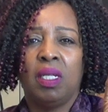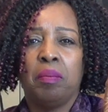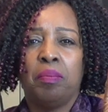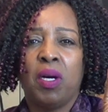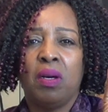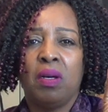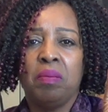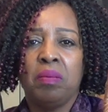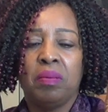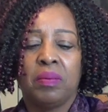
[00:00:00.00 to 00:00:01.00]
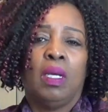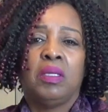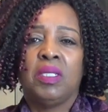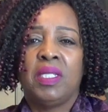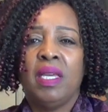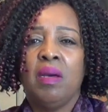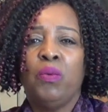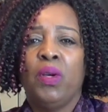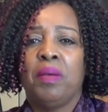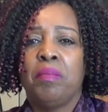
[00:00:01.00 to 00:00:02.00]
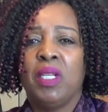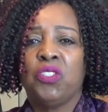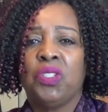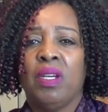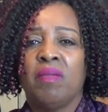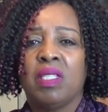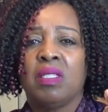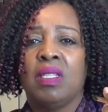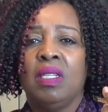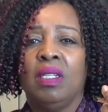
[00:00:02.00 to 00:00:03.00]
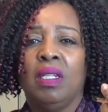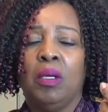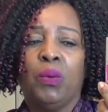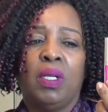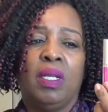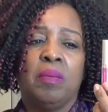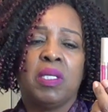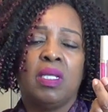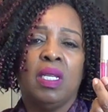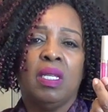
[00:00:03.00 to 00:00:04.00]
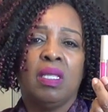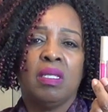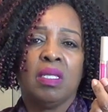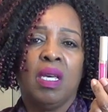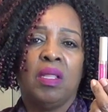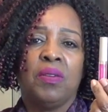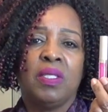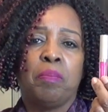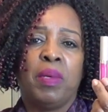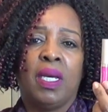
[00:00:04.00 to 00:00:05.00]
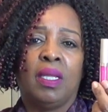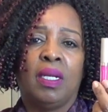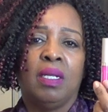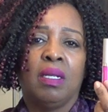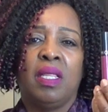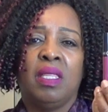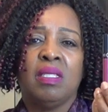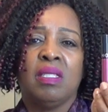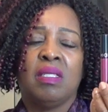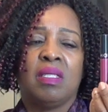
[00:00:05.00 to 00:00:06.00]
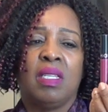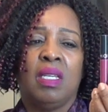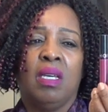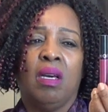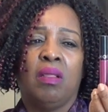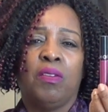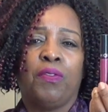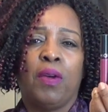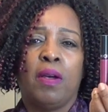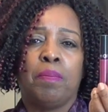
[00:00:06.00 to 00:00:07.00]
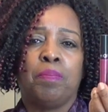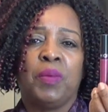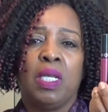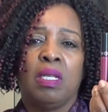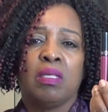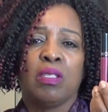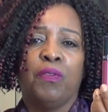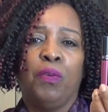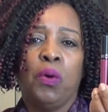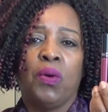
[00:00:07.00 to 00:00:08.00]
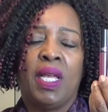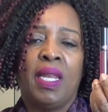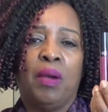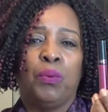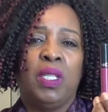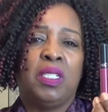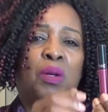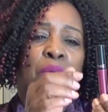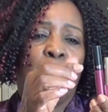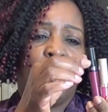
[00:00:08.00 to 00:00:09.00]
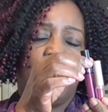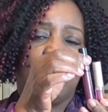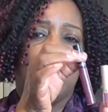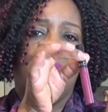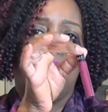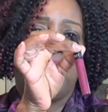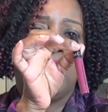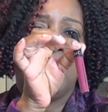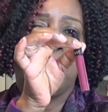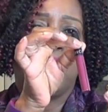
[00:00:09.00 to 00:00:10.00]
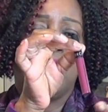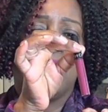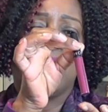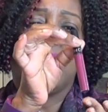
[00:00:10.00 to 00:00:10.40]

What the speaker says: lip balm. Today I'm wearing a mixture of the Stila liquid lipstick, and this color is Bella, and this is the color from Sephora, and I really don't know what this color is, but this